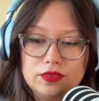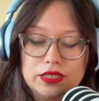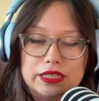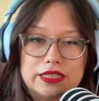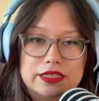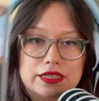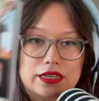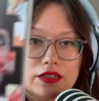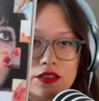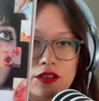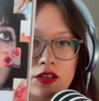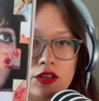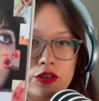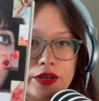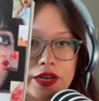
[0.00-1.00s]
is get a little
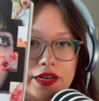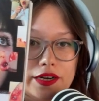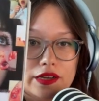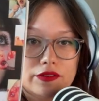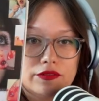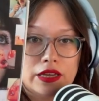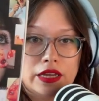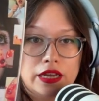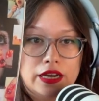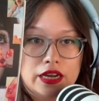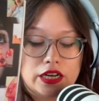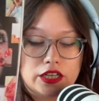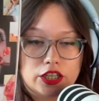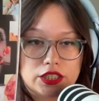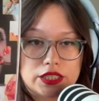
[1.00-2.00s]
creative
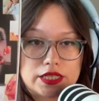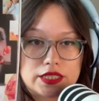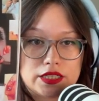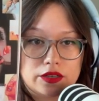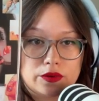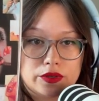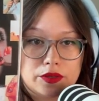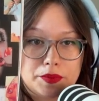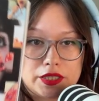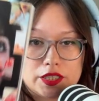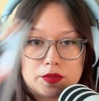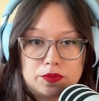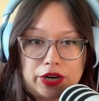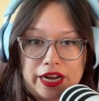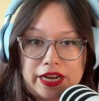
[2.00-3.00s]
and artistic with my
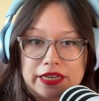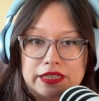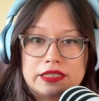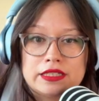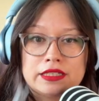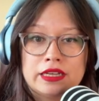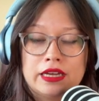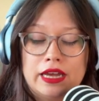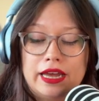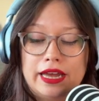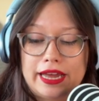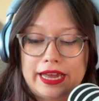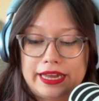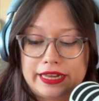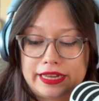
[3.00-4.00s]
spreads
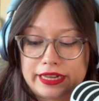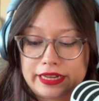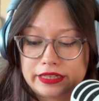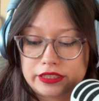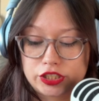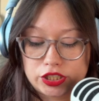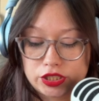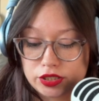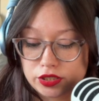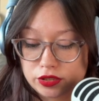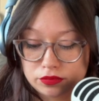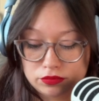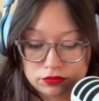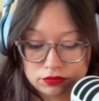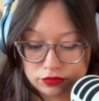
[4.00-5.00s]
and just
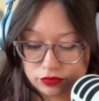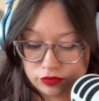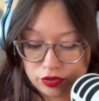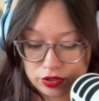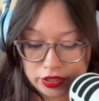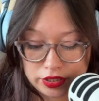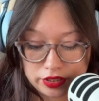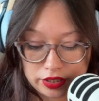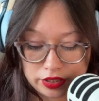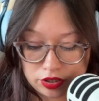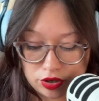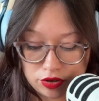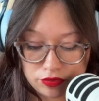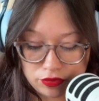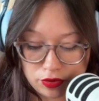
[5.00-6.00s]
fully like
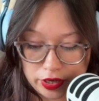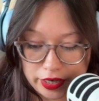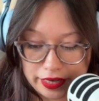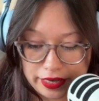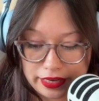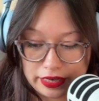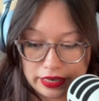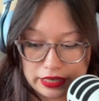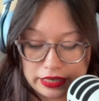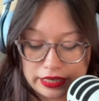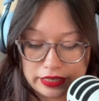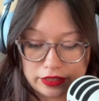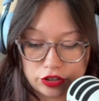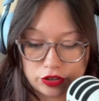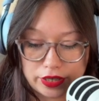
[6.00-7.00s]
go for it
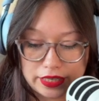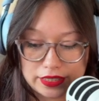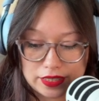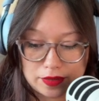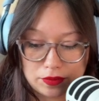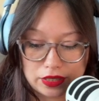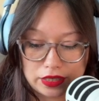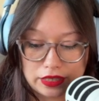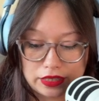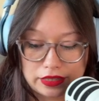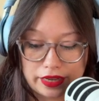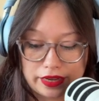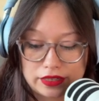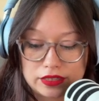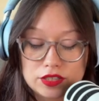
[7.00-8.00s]
and create something
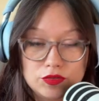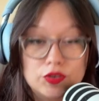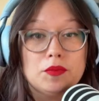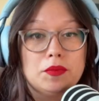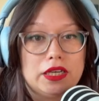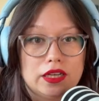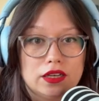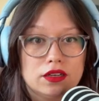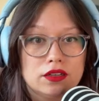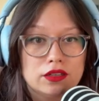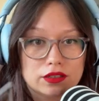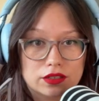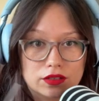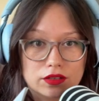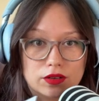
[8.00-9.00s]
that is for me
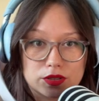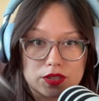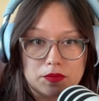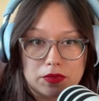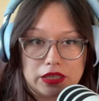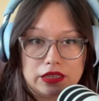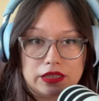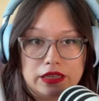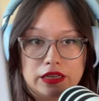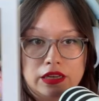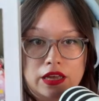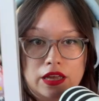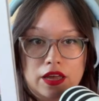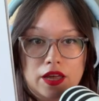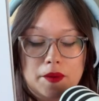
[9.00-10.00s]
ultimately,
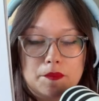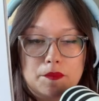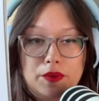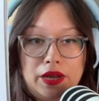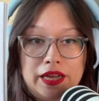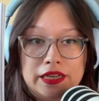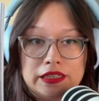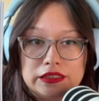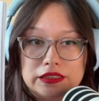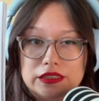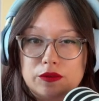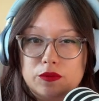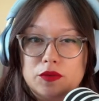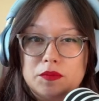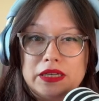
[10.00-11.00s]
but
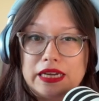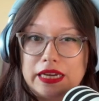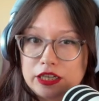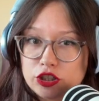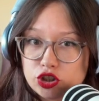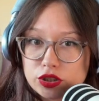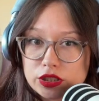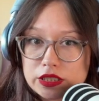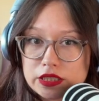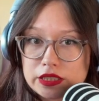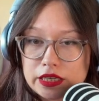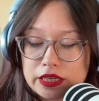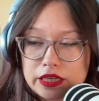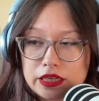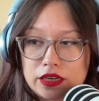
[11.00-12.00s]
would be
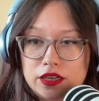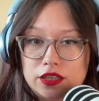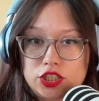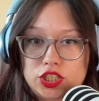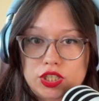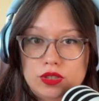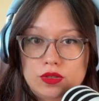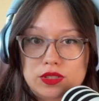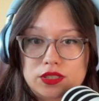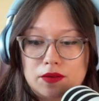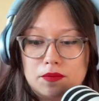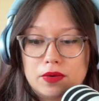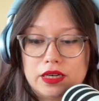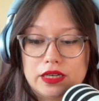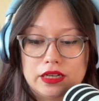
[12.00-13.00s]
interesting to
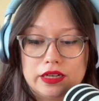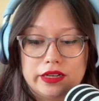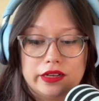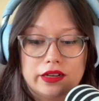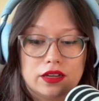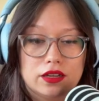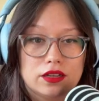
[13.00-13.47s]
somebody